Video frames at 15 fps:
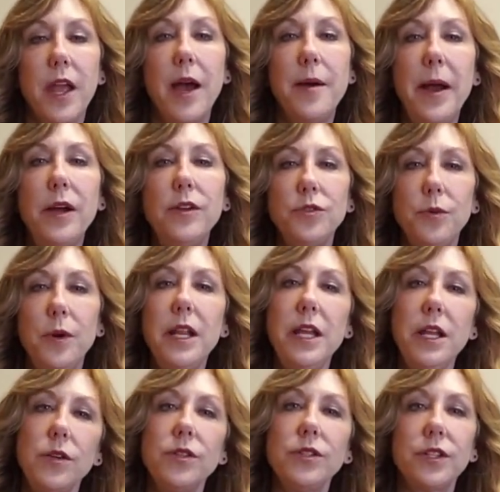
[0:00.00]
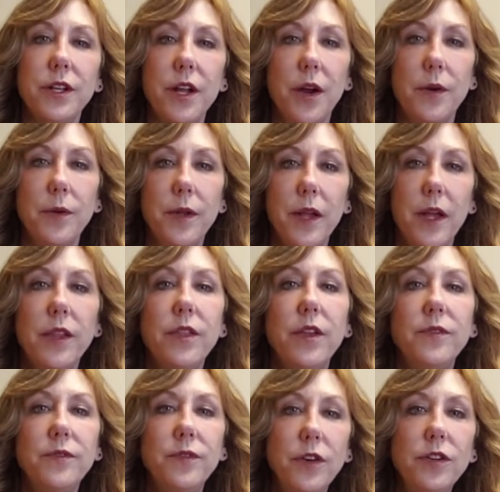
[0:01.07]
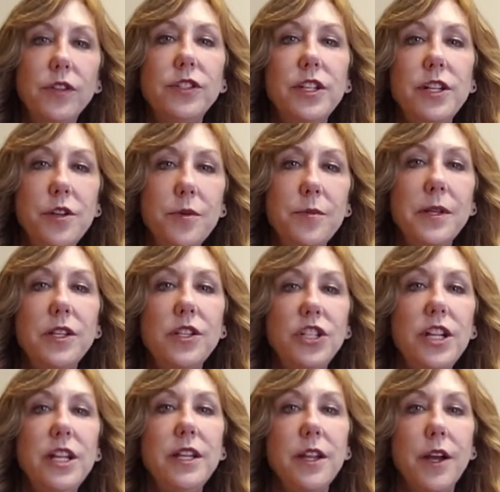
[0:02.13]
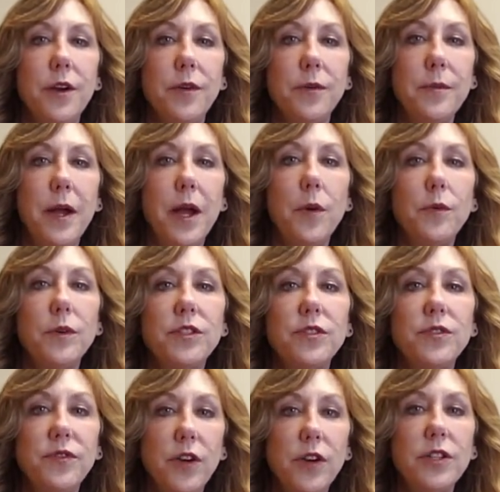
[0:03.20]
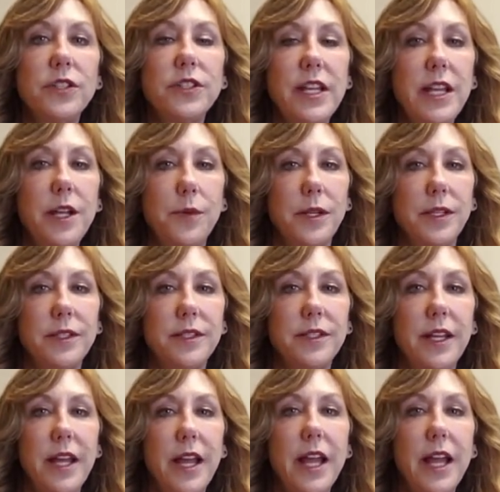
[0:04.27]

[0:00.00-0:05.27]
About 20 years ago, the first human genome was first sequenced.